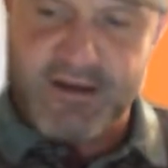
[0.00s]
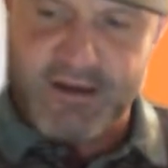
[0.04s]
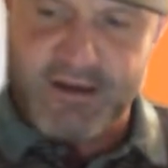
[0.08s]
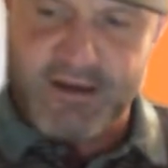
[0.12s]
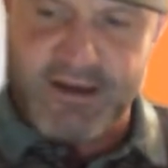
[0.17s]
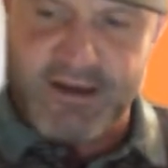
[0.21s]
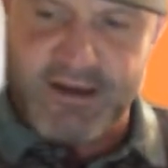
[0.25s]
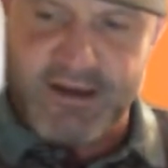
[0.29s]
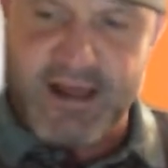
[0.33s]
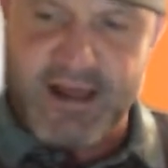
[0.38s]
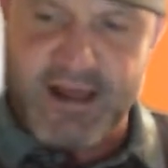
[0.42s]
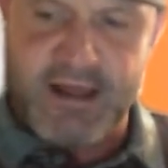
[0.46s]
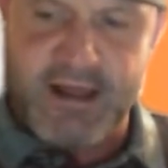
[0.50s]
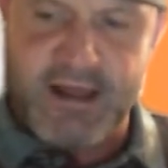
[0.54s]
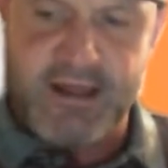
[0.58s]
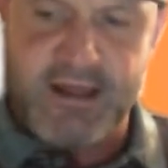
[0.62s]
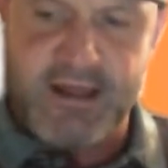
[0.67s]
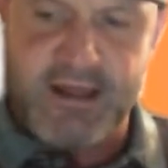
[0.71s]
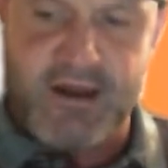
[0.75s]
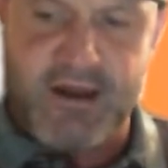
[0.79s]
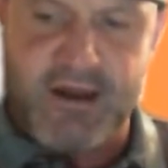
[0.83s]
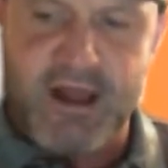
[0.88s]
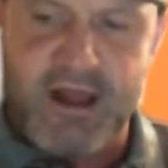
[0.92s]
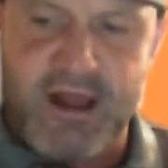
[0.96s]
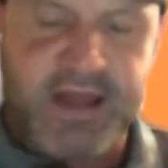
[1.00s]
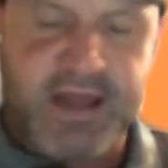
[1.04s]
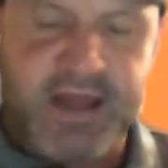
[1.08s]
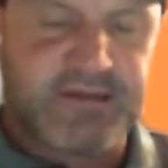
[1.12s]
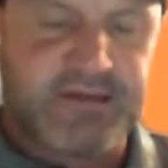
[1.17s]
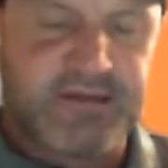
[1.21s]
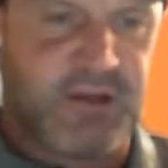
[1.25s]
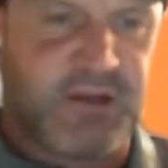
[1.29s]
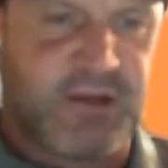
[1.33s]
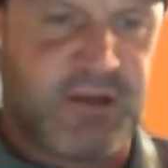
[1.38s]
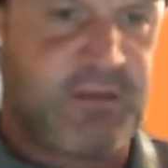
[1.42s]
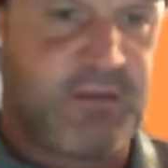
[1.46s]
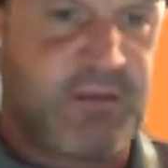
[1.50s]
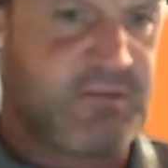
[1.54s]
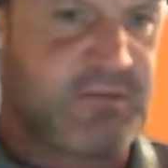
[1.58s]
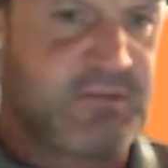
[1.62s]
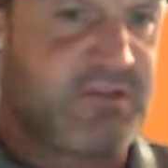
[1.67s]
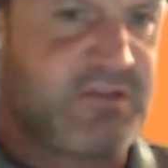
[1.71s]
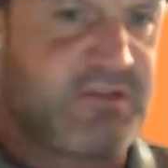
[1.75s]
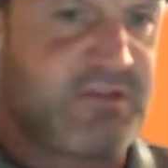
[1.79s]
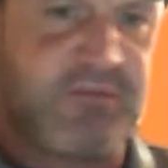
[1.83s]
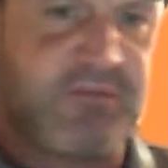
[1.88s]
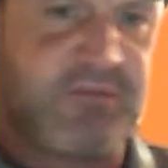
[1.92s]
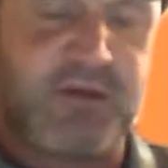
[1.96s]
and I had to tell people
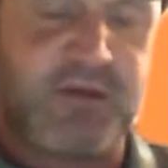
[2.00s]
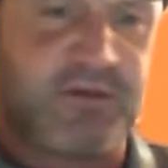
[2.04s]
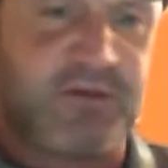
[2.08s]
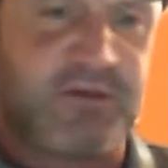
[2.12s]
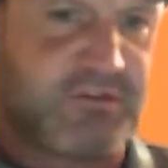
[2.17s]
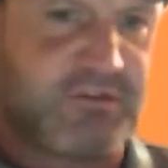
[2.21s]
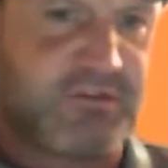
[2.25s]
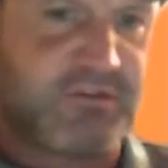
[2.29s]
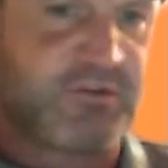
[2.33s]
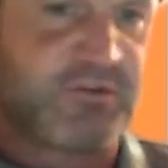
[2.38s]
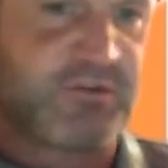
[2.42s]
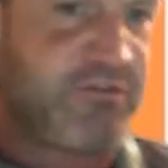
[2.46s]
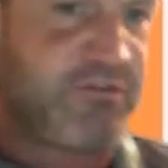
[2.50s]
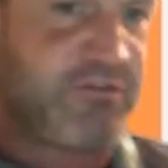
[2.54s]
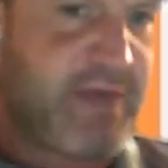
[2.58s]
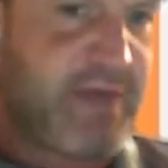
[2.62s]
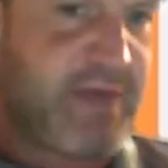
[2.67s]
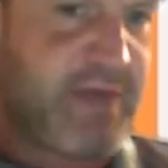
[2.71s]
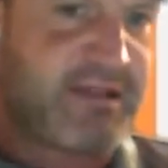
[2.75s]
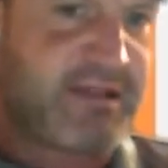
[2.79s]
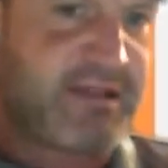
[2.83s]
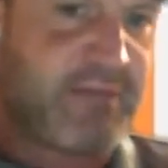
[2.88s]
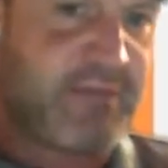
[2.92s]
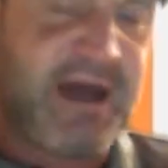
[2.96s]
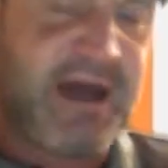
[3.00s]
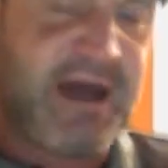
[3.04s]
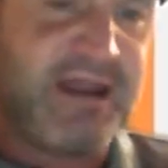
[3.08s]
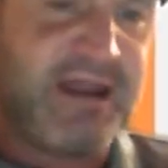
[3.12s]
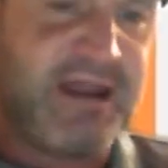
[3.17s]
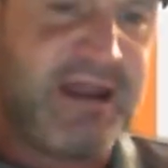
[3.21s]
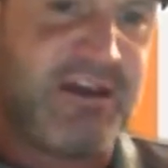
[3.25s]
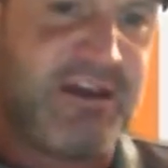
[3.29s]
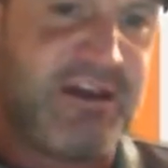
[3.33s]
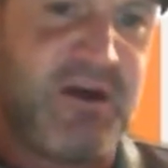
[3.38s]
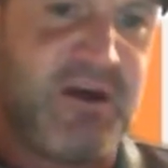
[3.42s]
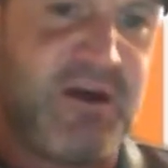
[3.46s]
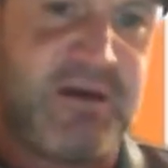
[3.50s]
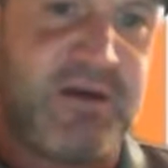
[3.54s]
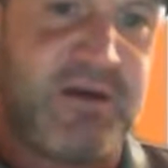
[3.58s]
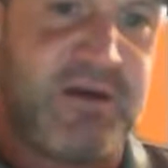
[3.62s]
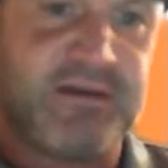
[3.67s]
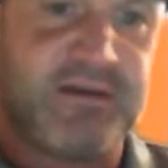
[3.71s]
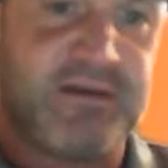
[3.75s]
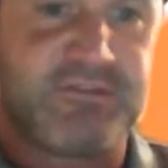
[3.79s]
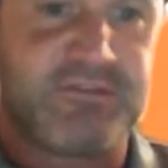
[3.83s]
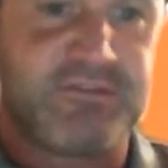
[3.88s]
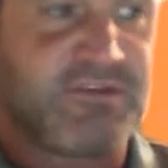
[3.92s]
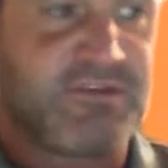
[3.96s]
stuff that wasn't truthful back then, but I didn't know it.
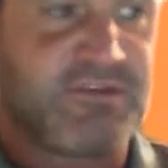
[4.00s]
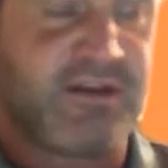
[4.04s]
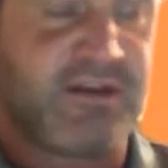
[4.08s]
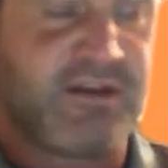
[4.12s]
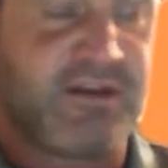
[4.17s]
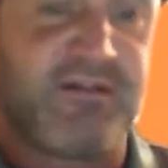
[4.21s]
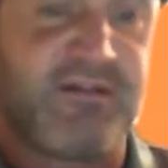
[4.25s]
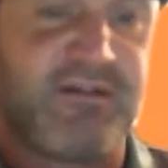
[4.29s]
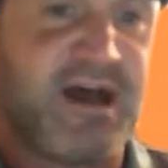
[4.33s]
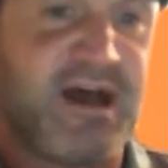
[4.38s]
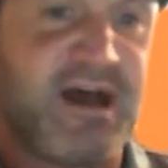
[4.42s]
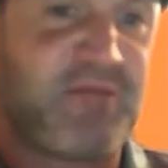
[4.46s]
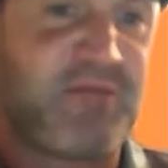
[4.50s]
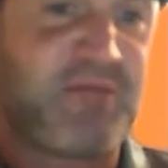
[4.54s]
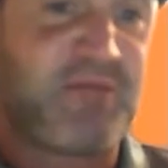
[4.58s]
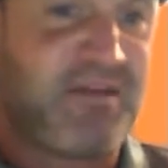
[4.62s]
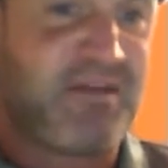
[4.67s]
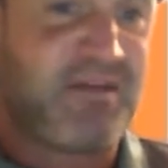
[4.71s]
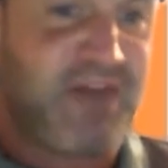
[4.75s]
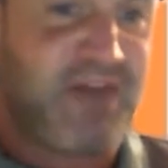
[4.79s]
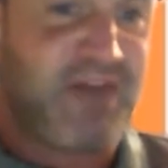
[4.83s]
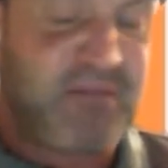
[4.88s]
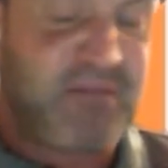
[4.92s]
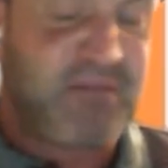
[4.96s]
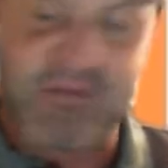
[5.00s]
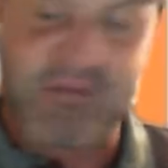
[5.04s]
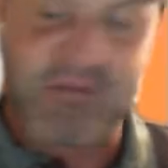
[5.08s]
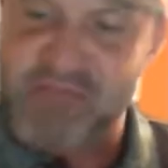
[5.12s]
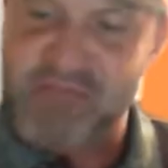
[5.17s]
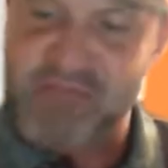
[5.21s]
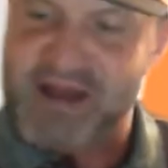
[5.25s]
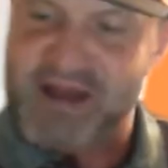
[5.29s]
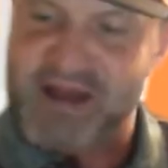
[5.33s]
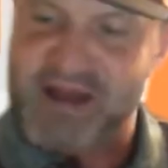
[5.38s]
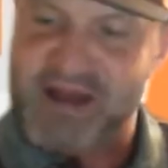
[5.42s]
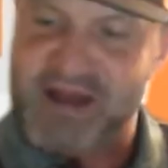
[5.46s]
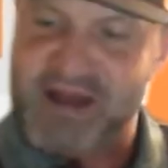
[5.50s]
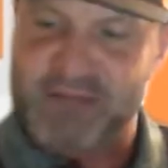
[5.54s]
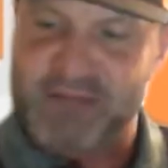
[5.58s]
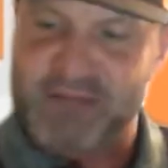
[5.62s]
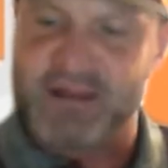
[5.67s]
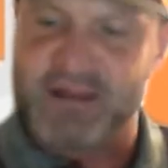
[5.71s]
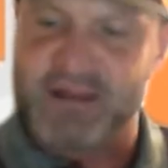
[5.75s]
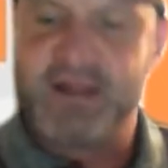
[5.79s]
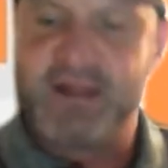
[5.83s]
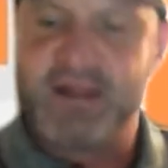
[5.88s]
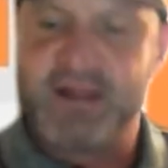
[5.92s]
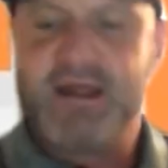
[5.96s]
And so did a lot of people back then.
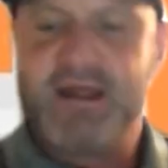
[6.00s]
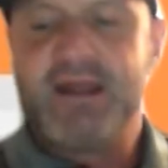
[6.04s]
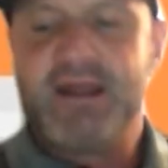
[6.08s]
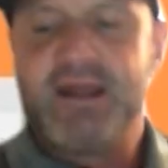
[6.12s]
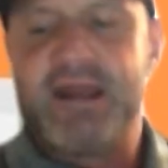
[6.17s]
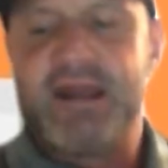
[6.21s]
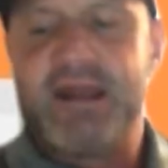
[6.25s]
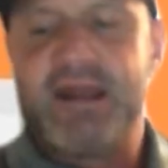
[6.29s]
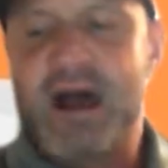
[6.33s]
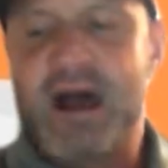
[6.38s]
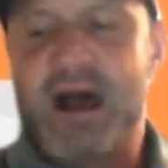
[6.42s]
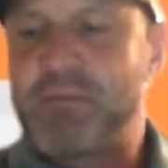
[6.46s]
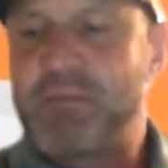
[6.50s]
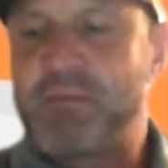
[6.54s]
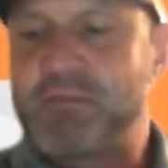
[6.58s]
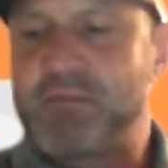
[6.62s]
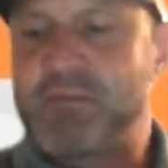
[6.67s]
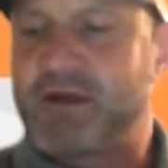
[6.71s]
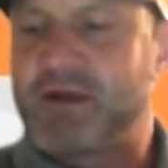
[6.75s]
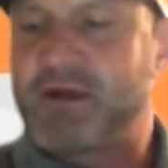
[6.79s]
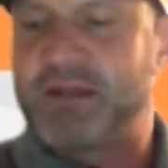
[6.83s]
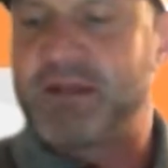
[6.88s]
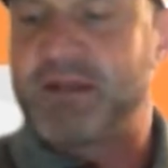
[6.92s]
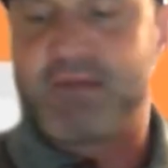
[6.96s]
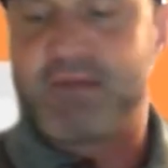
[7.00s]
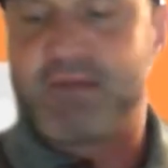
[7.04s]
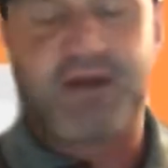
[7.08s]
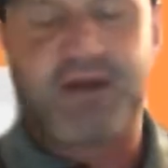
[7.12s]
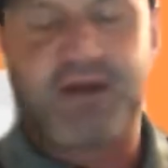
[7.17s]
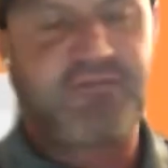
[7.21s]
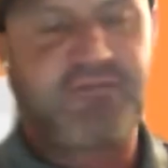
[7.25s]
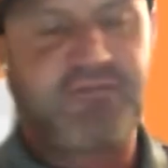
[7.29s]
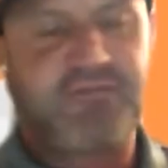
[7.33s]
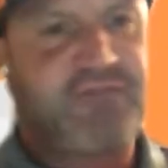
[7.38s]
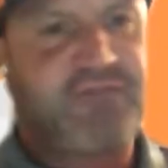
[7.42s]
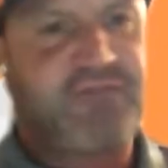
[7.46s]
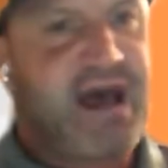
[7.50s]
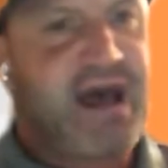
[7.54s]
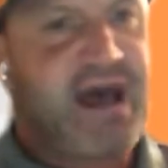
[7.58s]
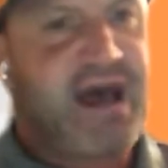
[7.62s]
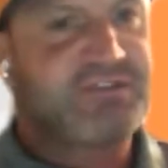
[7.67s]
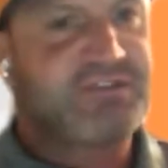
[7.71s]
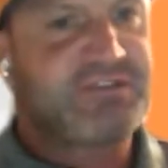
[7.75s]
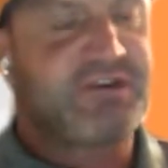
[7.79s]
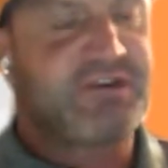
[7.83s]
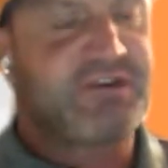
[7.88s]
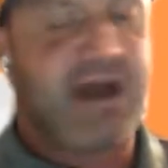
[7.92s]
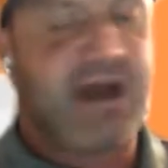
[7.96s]
But now people are getting better
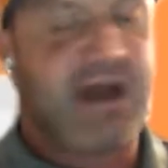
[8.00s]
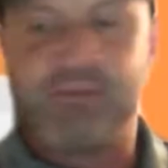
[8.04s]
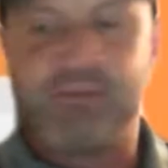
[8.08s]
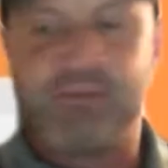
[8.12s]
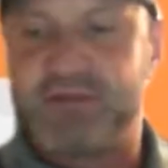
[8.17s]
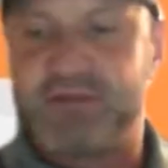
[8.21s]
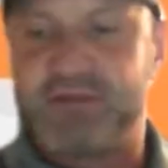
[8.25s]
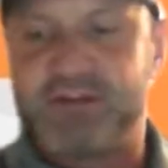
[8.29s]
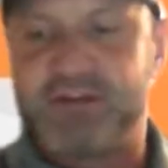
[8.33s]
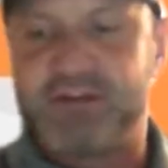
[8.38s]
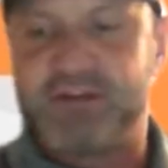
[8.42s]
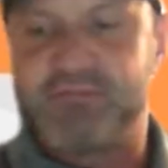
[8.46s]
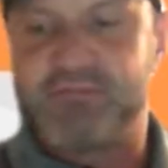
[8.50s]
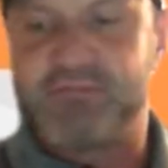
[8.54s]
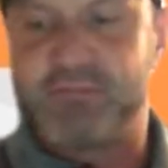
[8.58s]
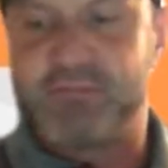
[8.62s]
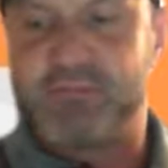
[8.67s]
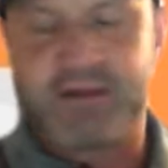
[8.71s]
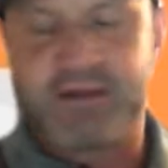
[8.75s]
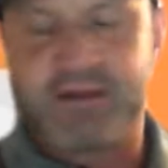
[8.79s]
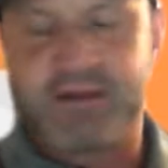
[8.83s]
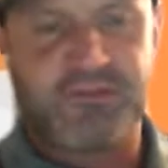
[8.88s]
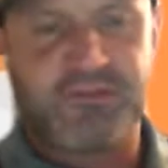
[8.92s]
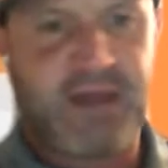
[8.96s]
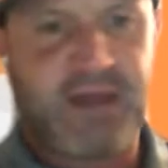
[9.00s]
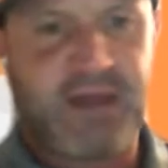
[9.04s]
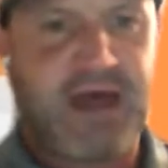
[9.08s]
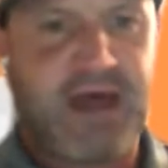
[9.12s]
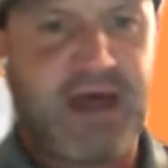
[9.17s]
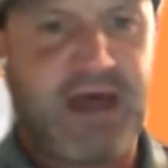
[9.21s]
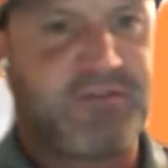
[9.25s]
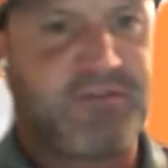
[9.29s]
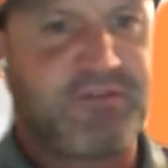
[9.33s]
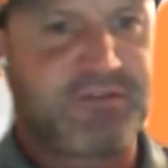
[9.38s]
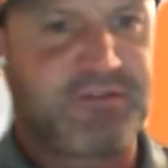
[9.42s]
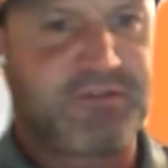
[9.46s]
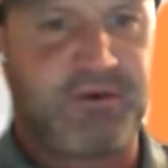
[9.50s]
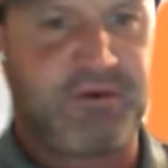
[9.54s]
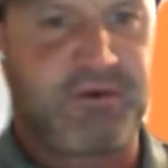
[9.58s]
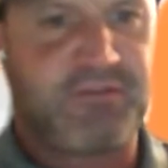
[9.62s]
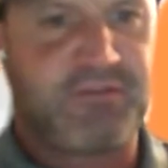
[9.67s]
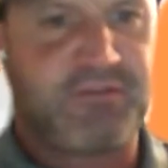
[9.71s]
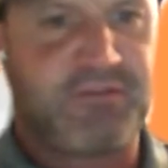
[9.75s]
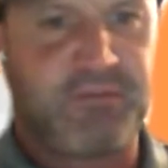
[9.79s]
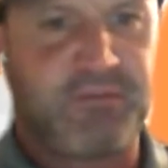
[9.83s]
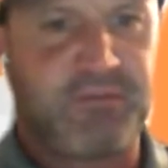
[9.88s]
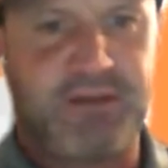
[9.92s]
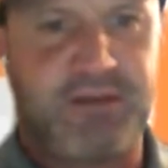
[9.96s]
faster, I believe, because we have the truth.
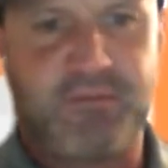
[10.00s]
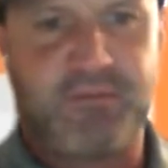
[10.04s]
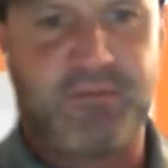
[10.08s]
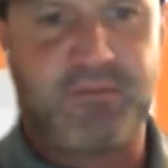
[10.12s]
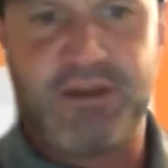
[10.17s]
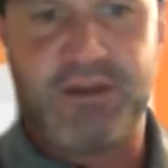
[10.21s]
I mean,